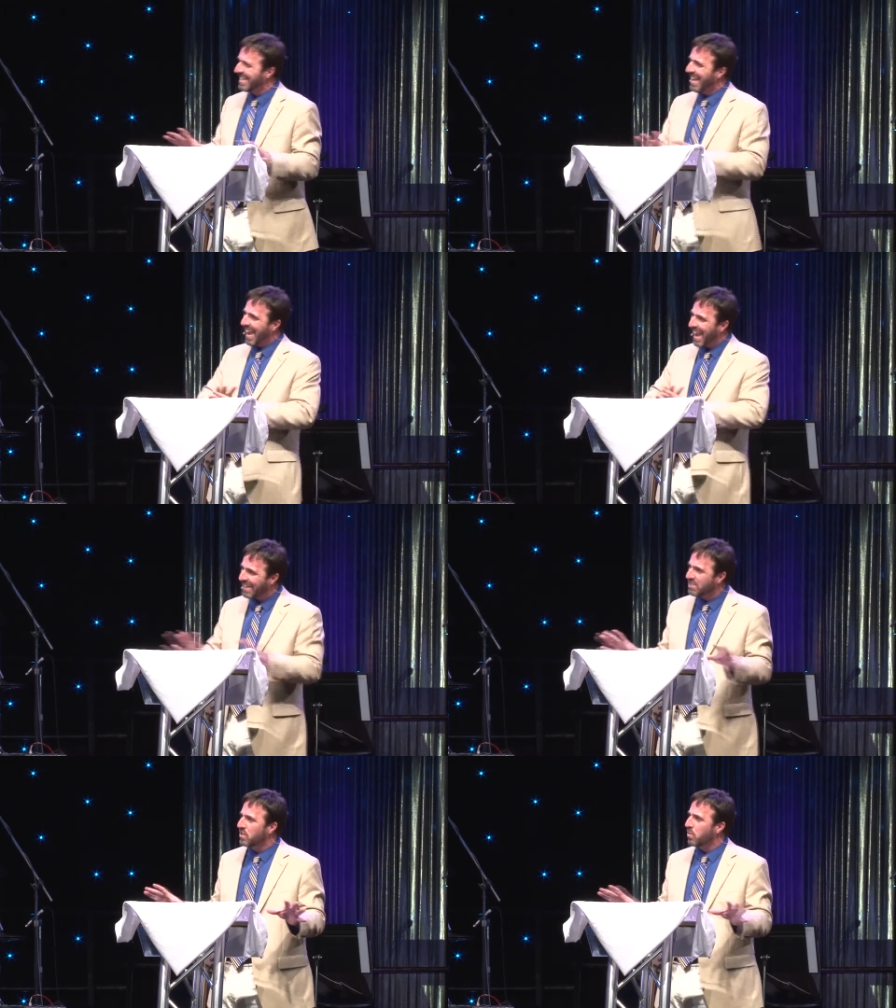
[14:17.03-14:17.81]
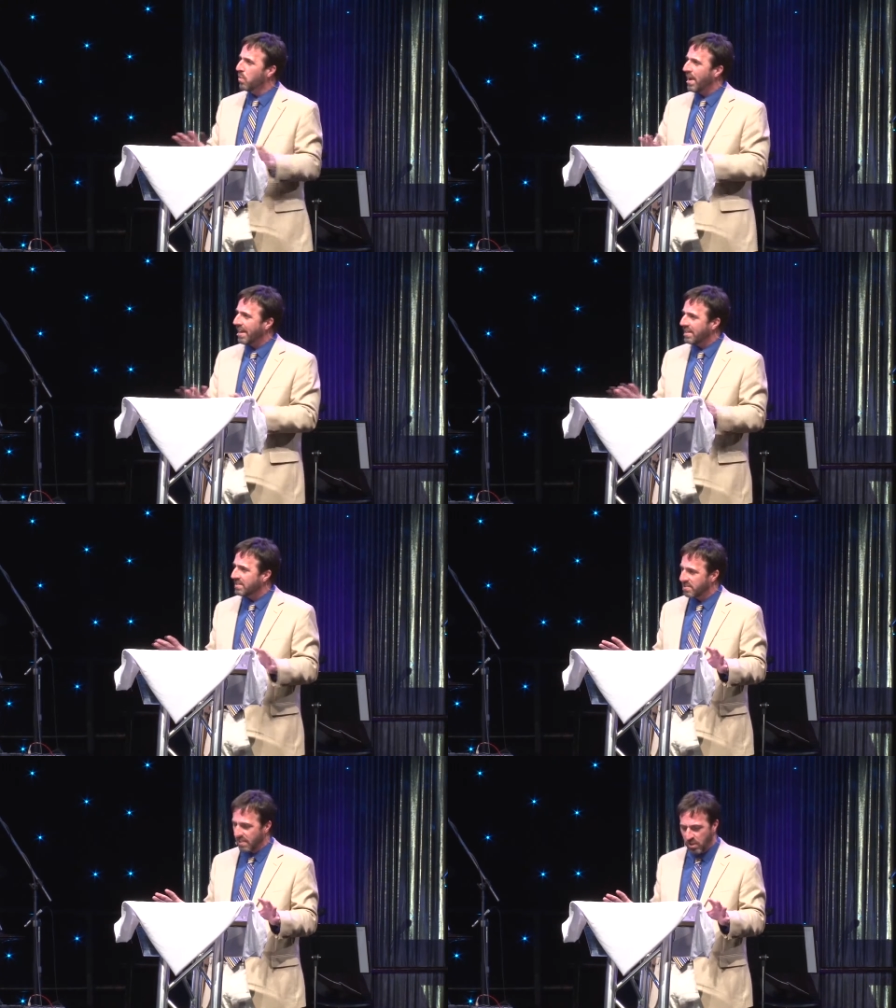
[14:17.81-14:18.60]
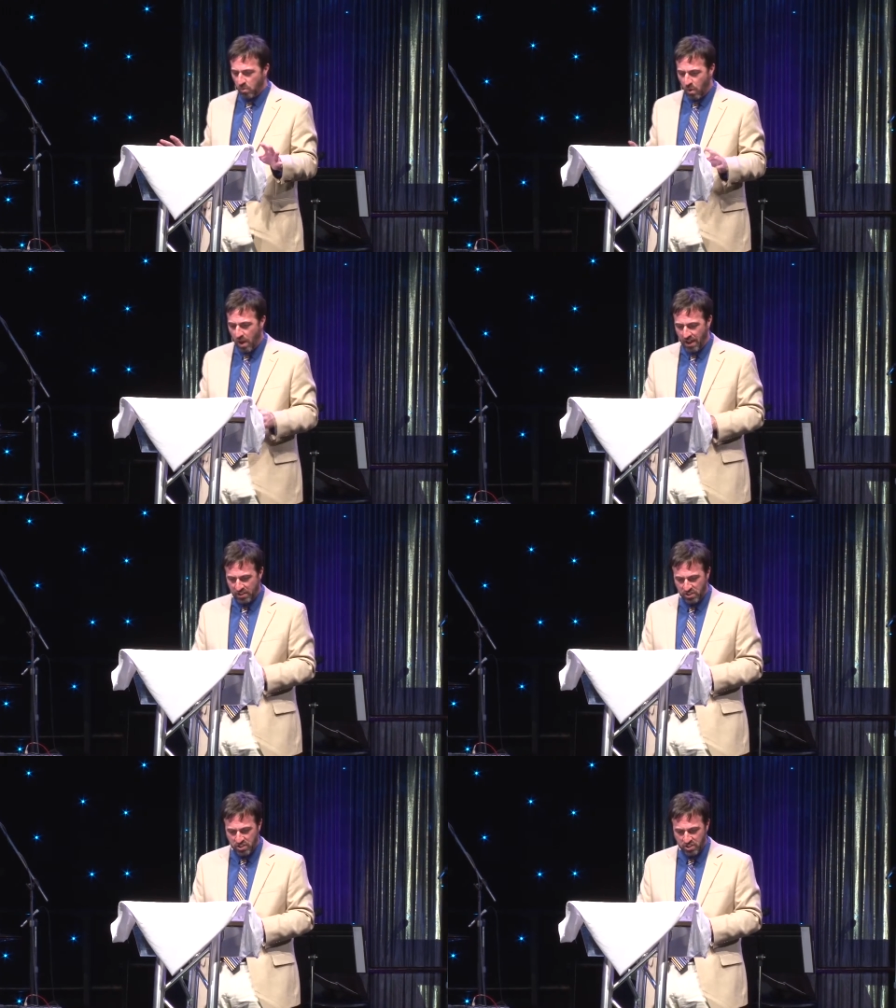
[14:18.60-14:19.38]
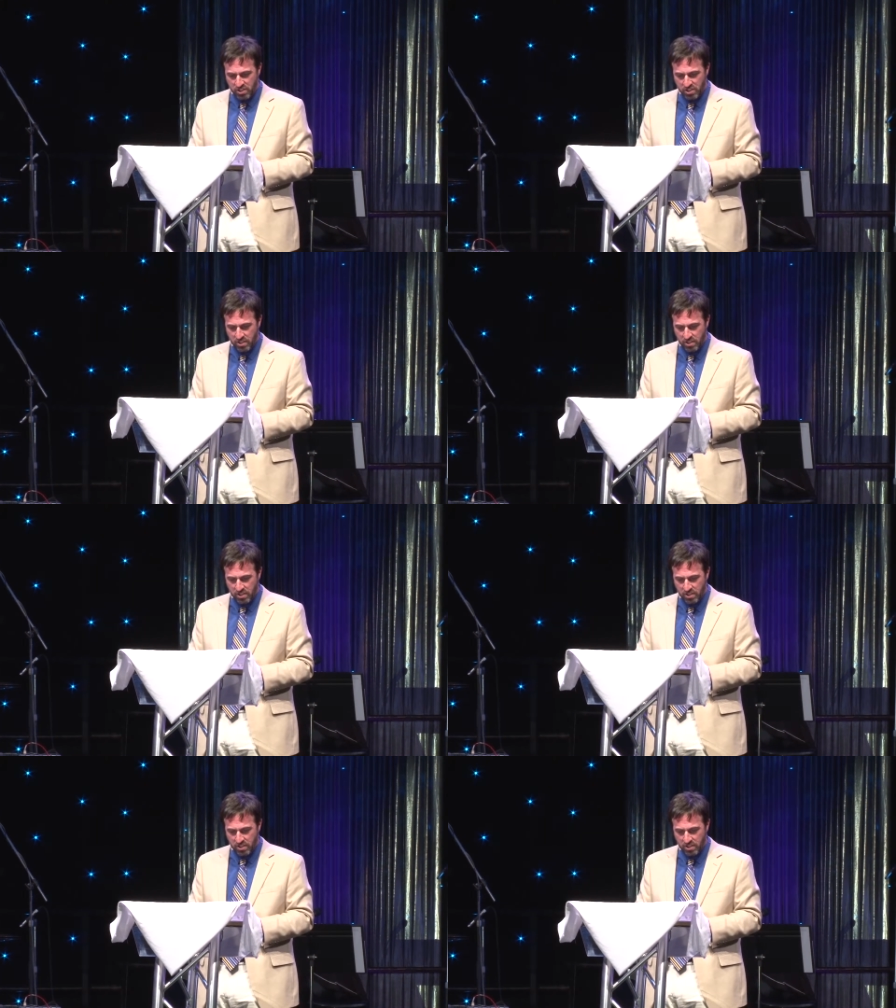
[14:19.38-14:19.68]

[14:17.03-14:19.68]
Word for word: had to wait and watch.